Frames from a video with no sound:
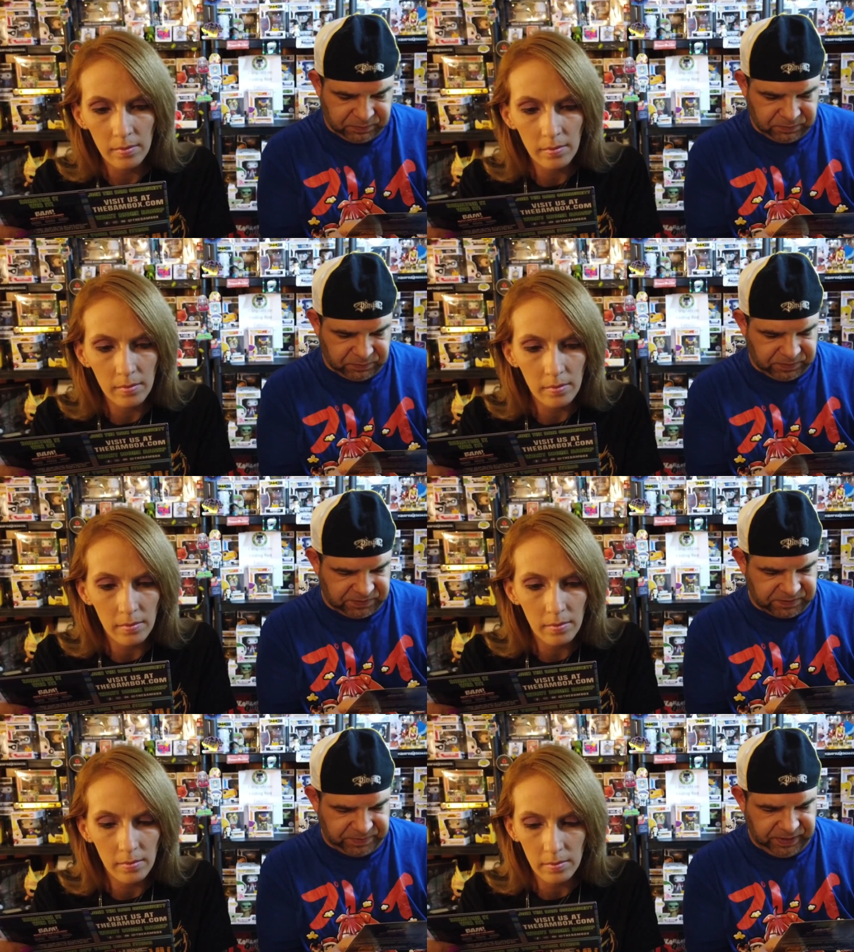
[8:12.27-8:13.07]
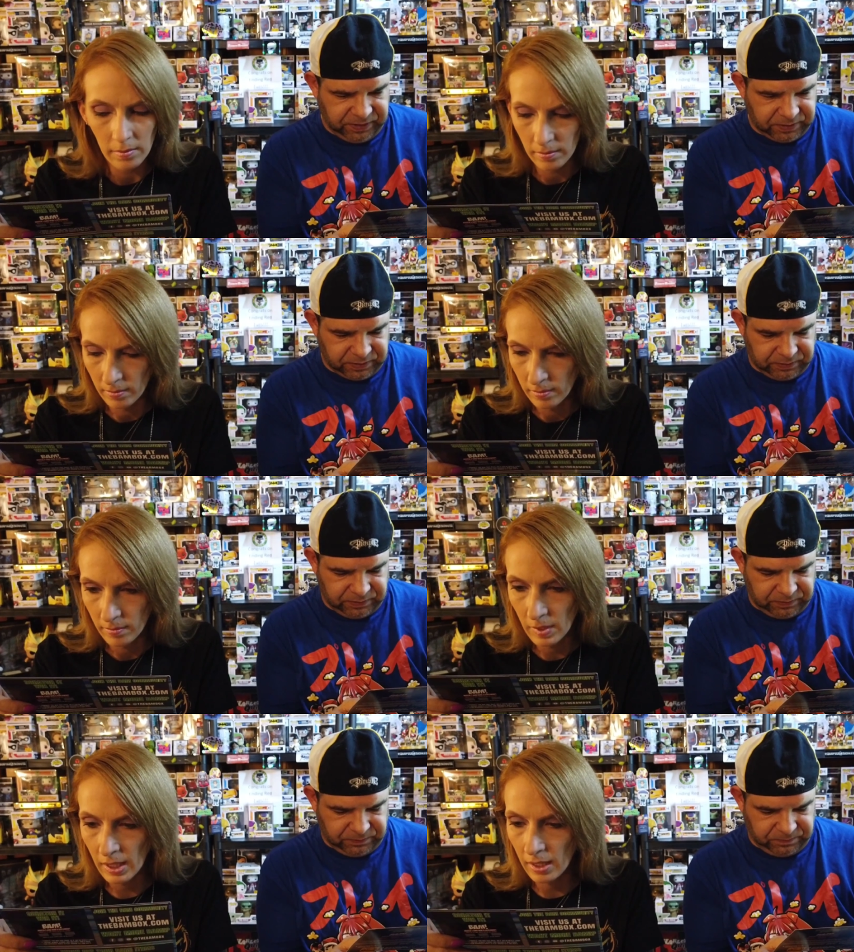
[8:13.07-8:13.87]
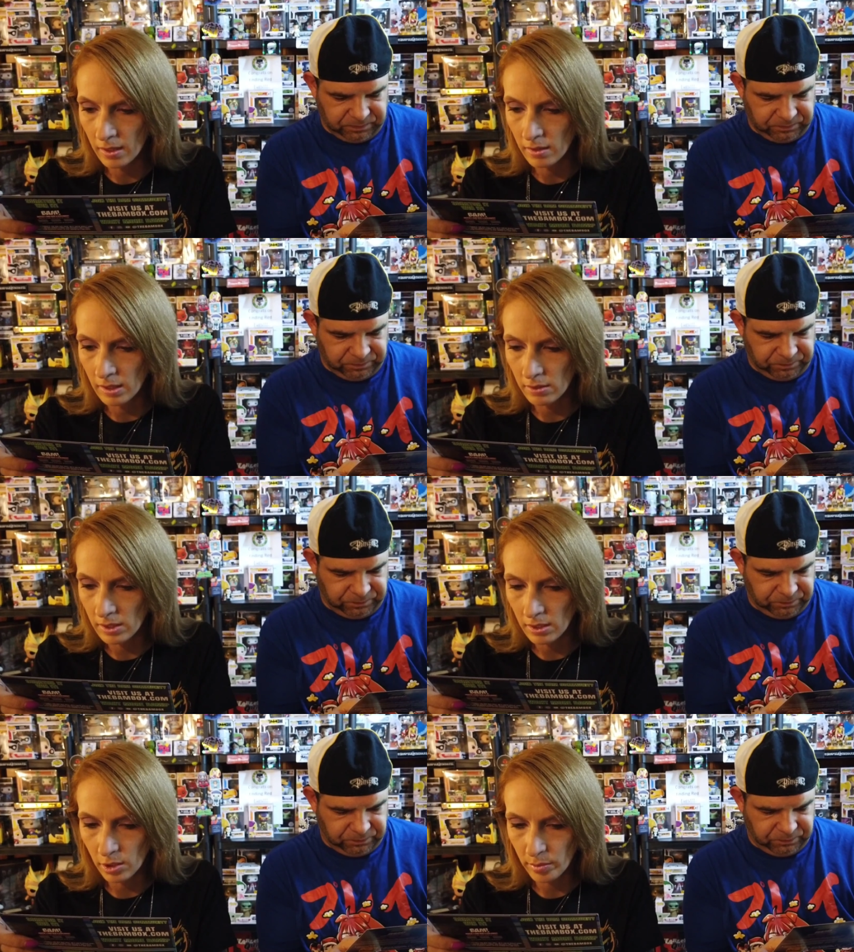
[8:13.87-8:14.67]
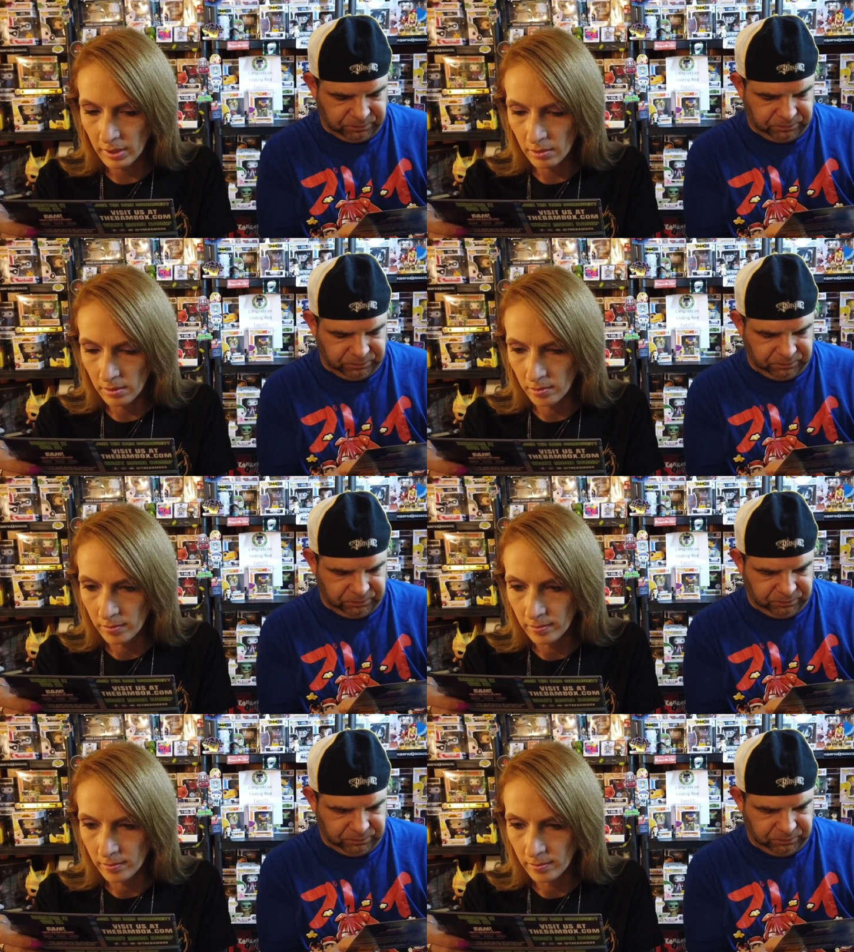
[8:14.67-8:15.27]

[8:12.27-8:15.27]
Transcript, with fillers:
Speaker 1: Well, where's the pink?
Speaker 2: Yeah, no, I don't see no pink one.